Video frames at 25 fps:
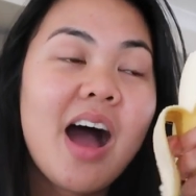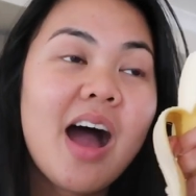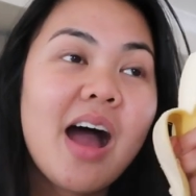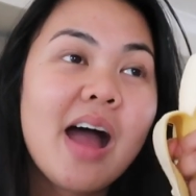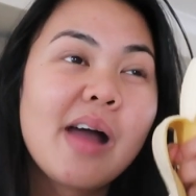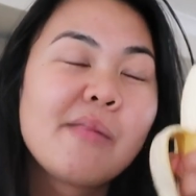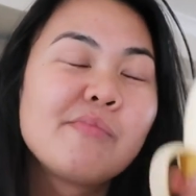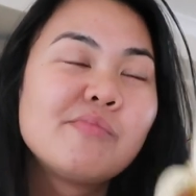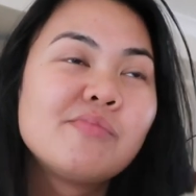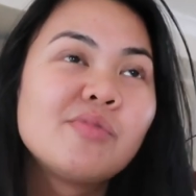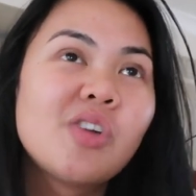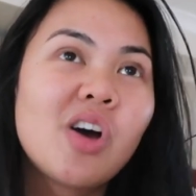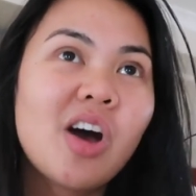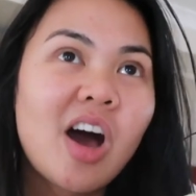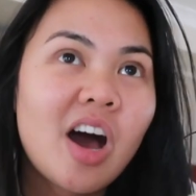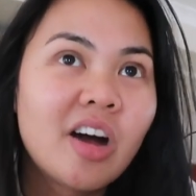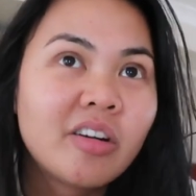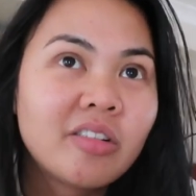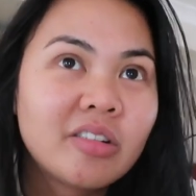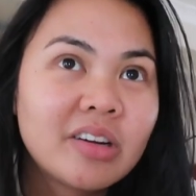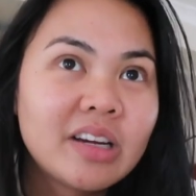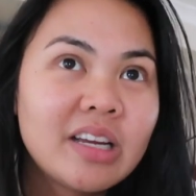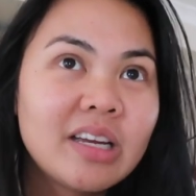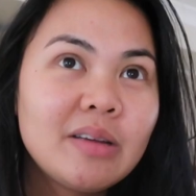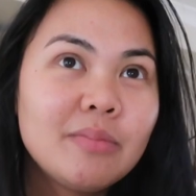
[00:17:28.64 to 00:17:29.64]
I'm not
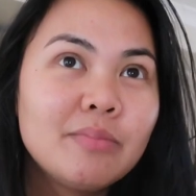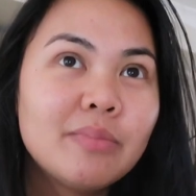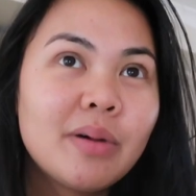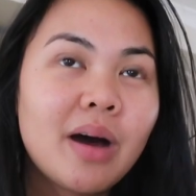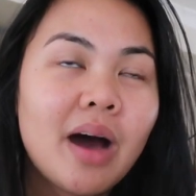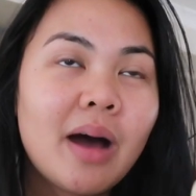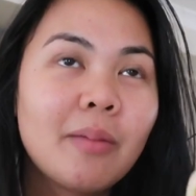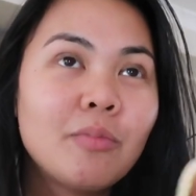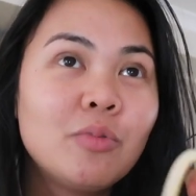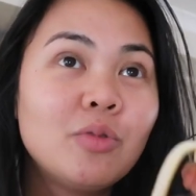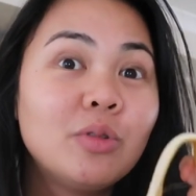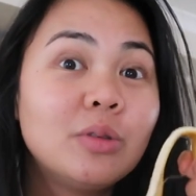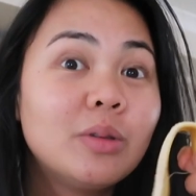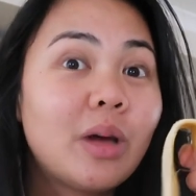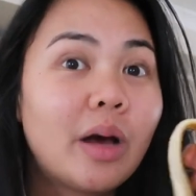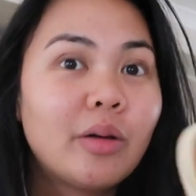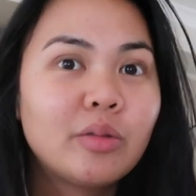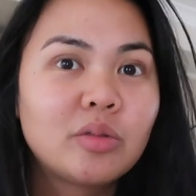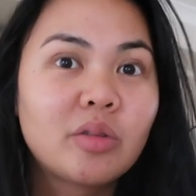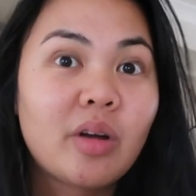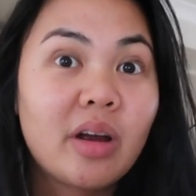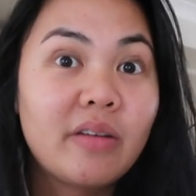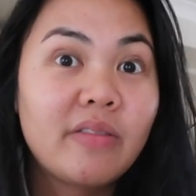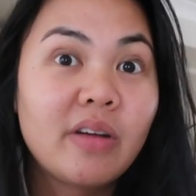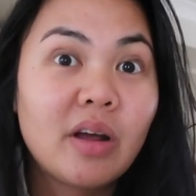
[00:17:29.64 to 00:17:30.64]
hungry, but I
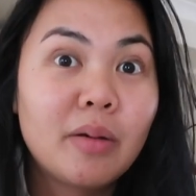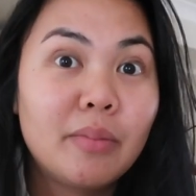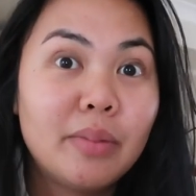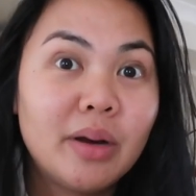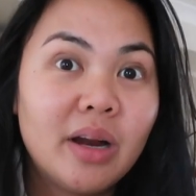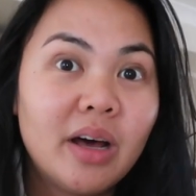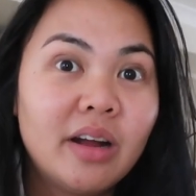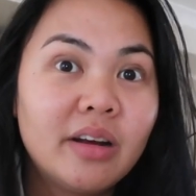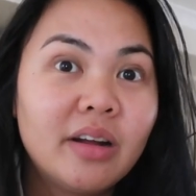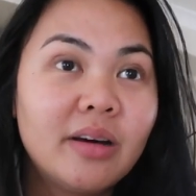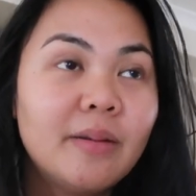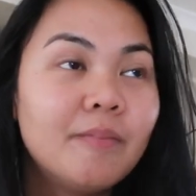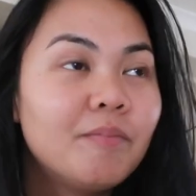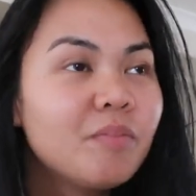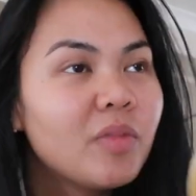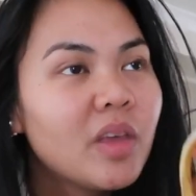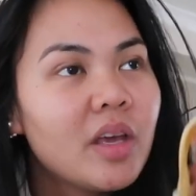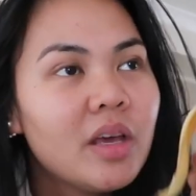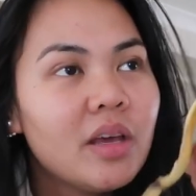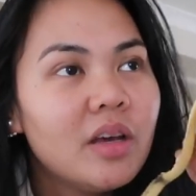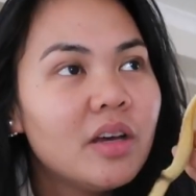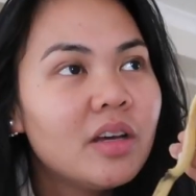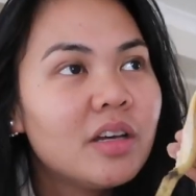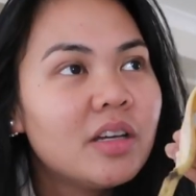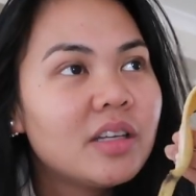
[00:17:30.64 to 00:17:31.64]
was craving a banana.
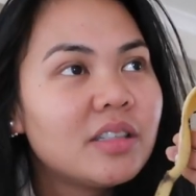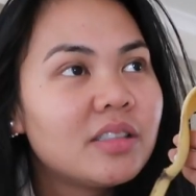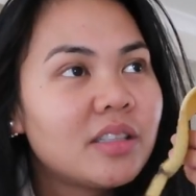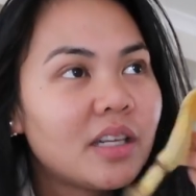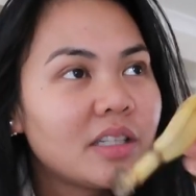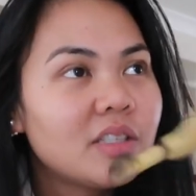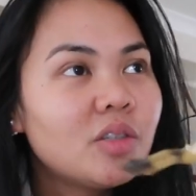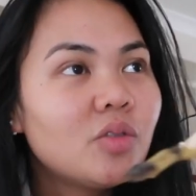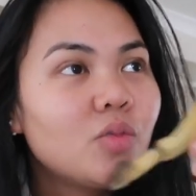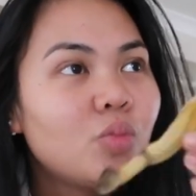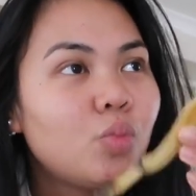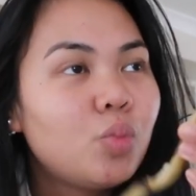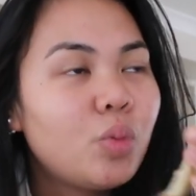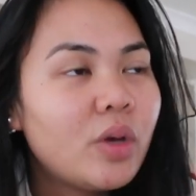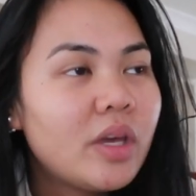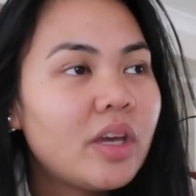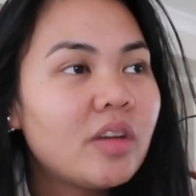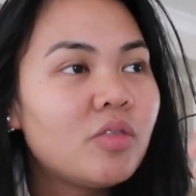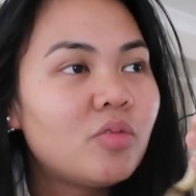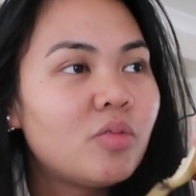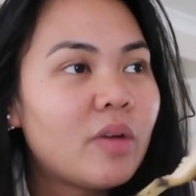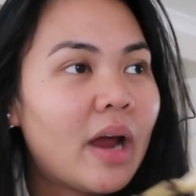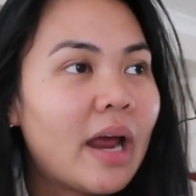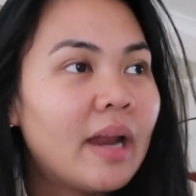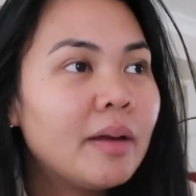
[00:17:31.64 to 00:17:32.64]
Such a
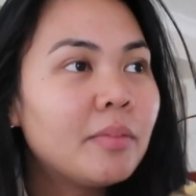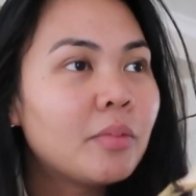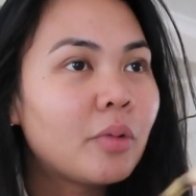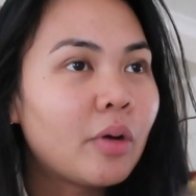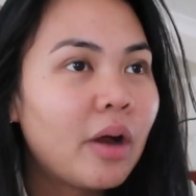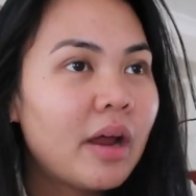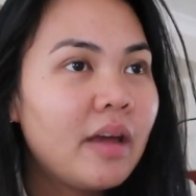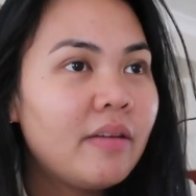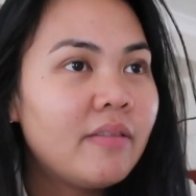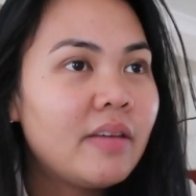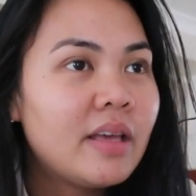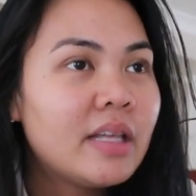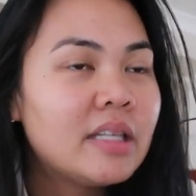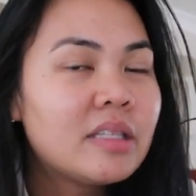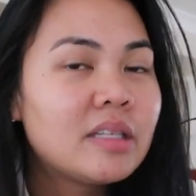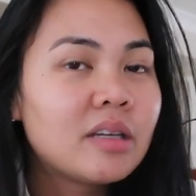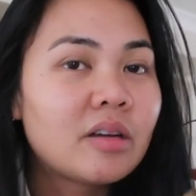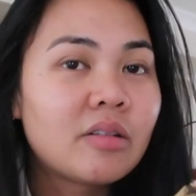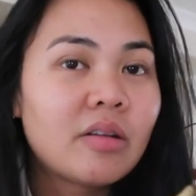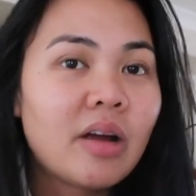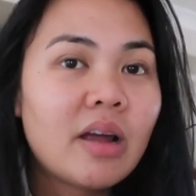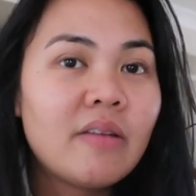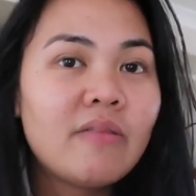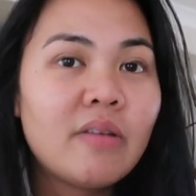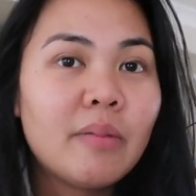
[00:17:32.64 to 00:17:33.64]
weird, random craving to
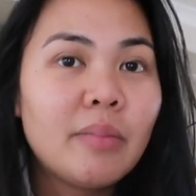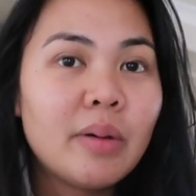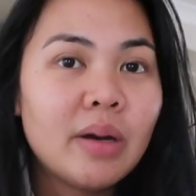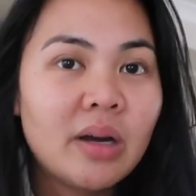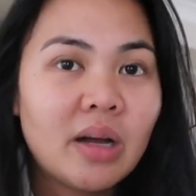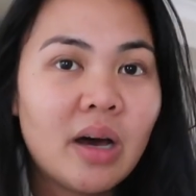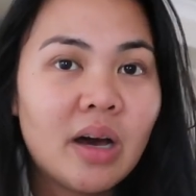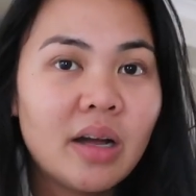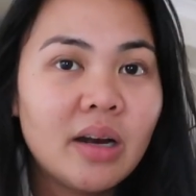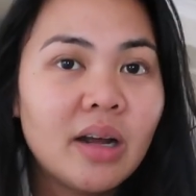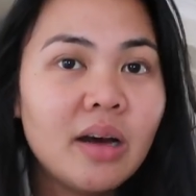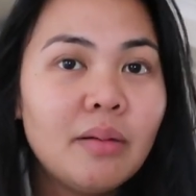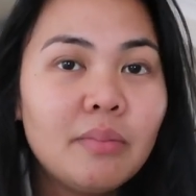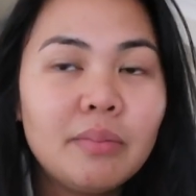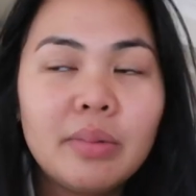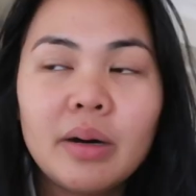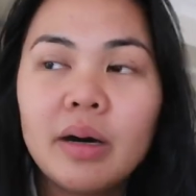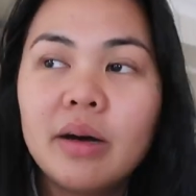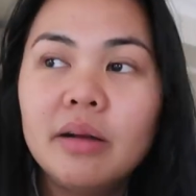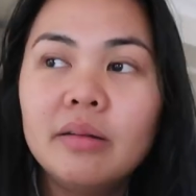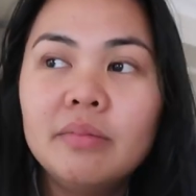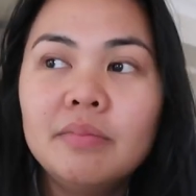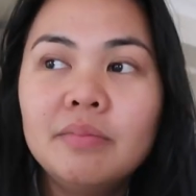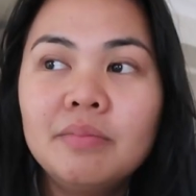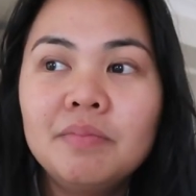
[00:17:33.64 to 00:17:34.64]
crave a banana,
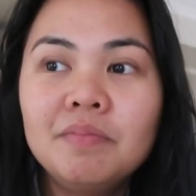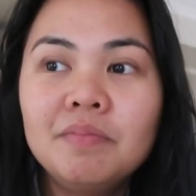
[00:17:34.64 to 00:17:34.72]
but